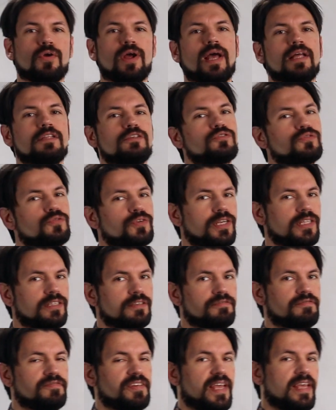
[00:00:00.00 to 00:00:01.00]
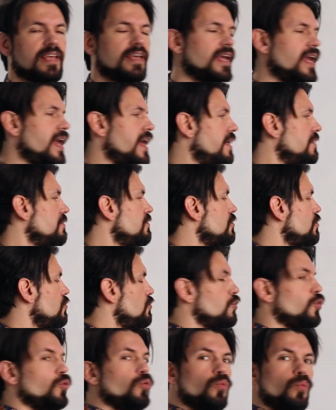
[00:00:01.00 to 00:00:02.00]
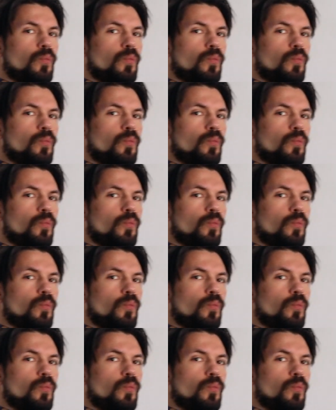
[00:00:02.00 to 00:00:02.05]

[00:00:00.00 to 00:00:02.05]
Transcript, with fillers: your hands free to think and do.